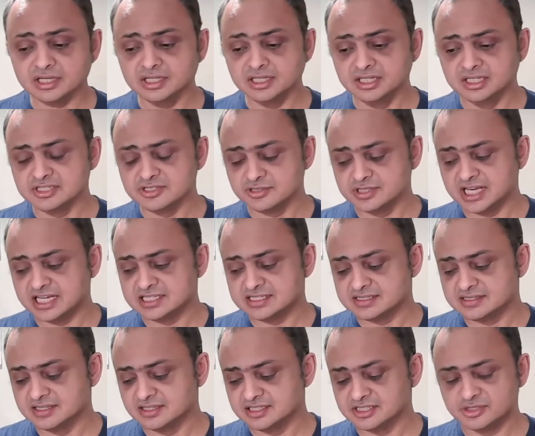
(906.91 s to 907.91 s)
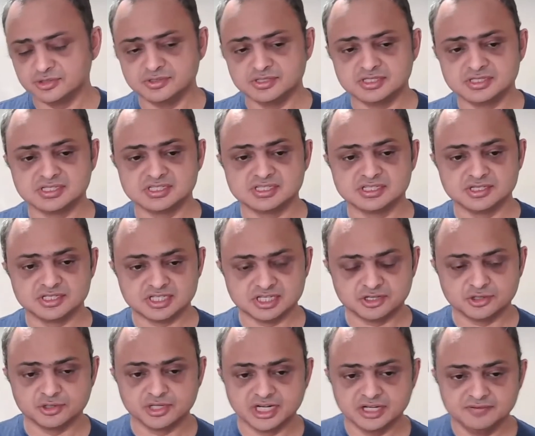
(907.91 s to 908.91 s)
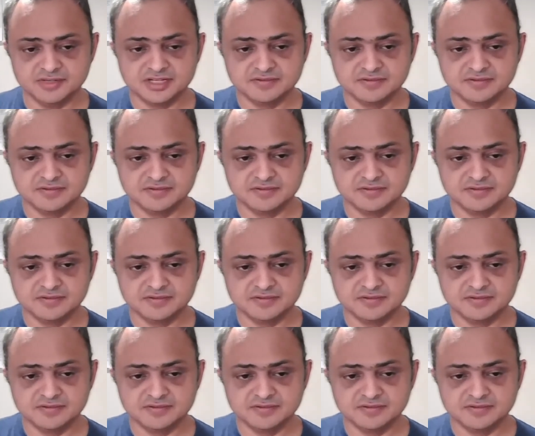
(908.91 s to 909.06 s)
Uh, so that's the so so security.